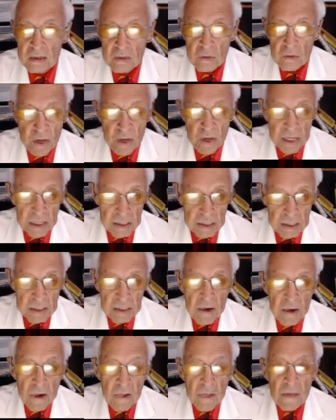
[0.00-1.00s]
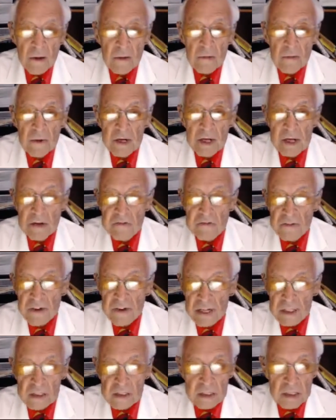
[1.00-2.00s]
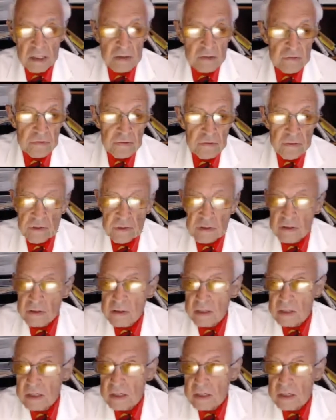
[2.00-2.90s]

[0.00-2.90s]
weight when he fasted for